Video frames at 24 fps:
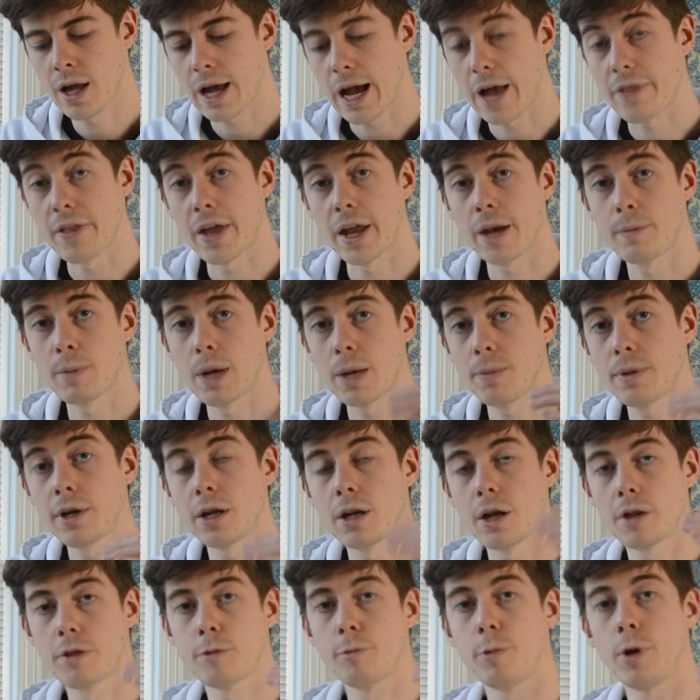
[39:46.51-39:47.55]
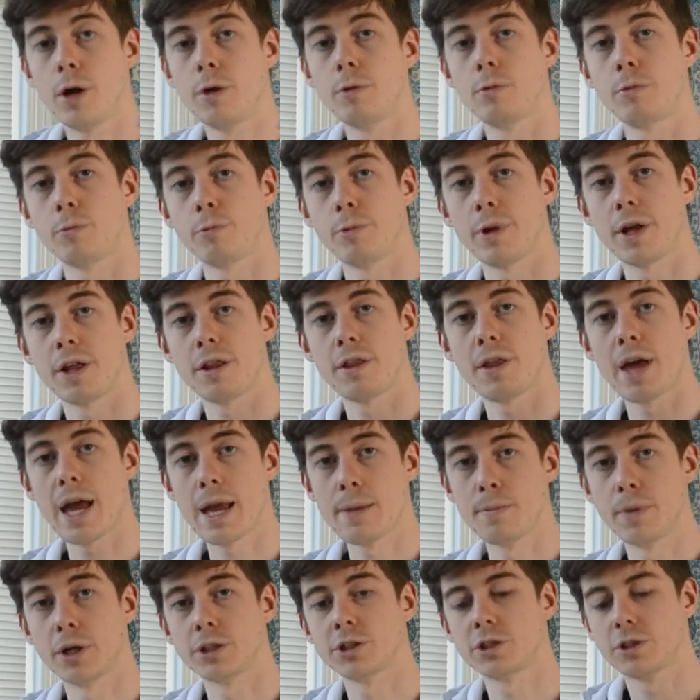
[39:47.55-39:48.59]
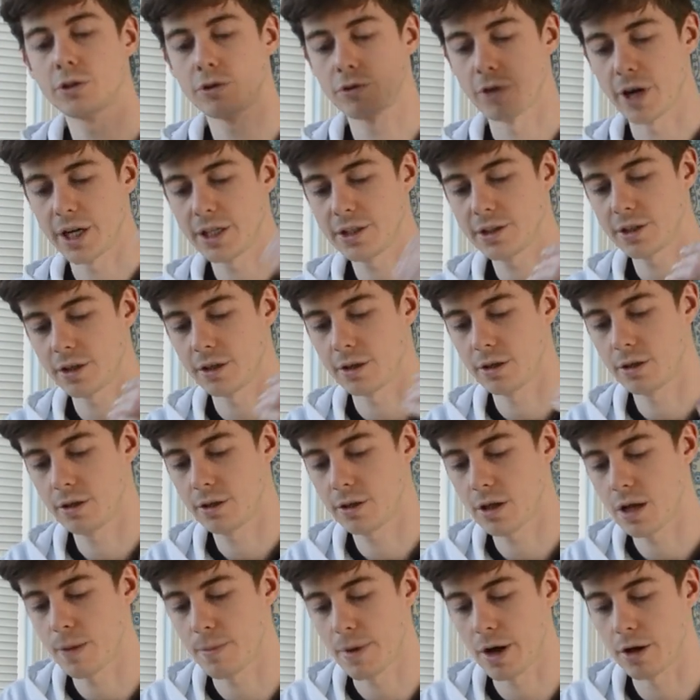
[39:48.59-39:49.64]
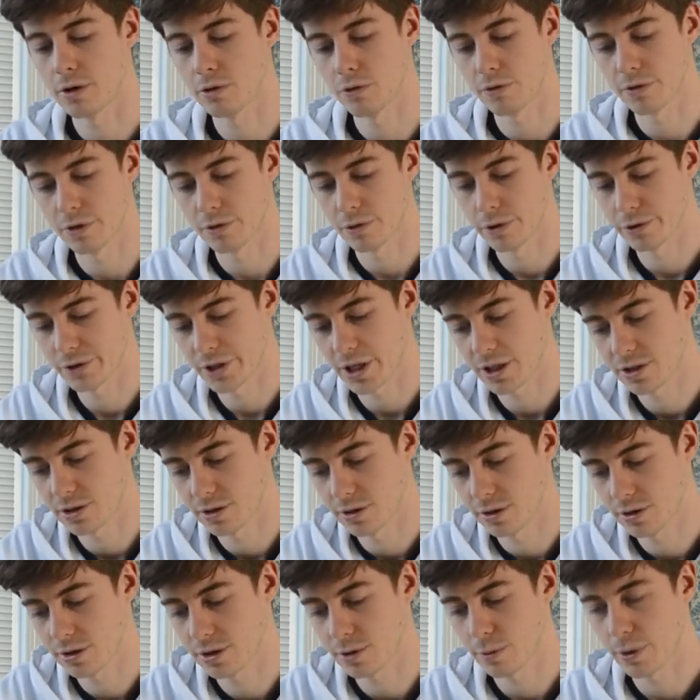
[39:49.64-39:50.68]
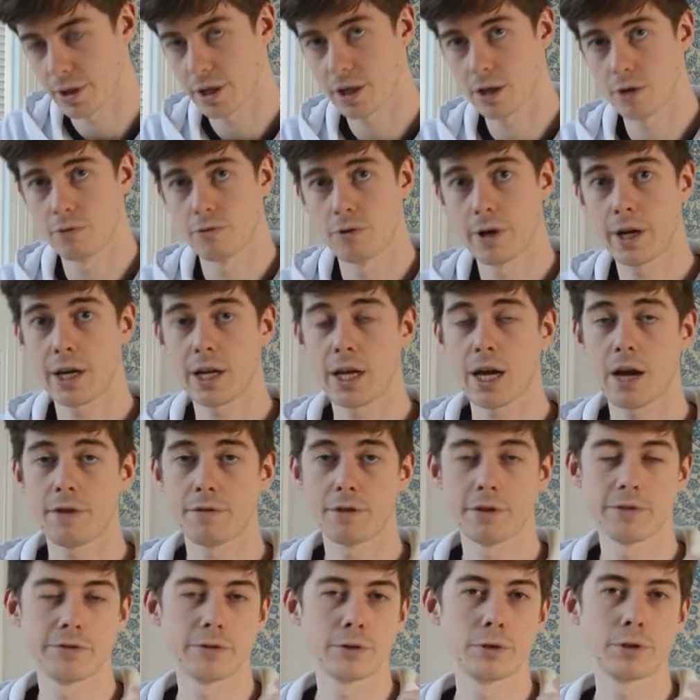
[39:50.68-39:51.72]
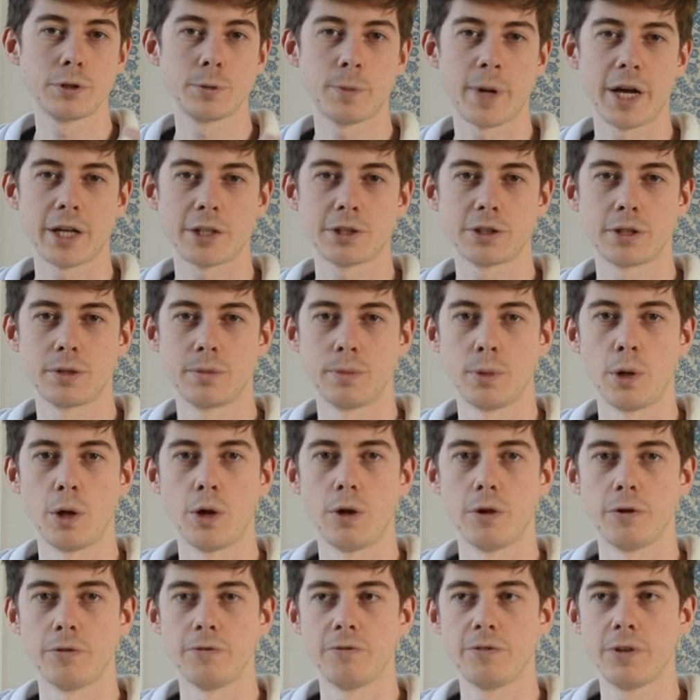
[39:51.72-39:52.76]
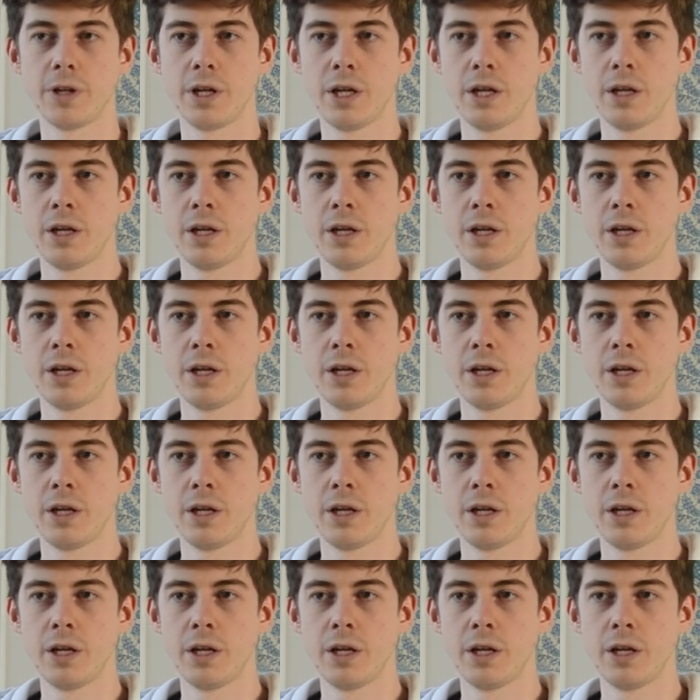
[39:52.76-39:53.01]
and then maybe another one with a much greater amount of the rose essence, so I can really have the full spectrum of